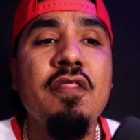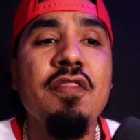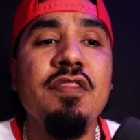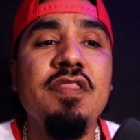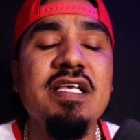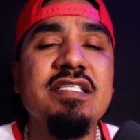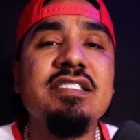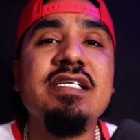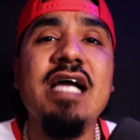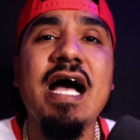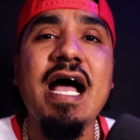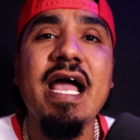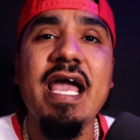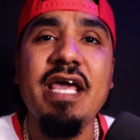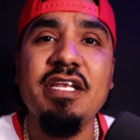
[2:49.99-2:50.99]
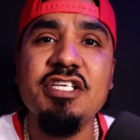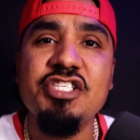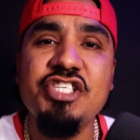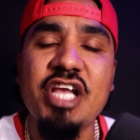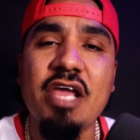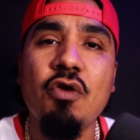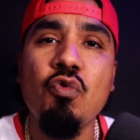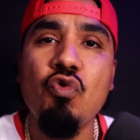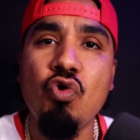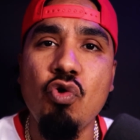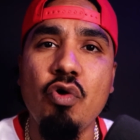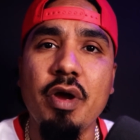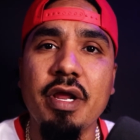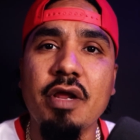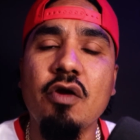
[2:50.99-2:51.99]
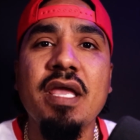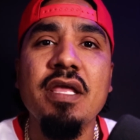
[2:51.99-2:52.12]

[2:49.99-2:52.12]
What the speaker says: This guy had his channel going,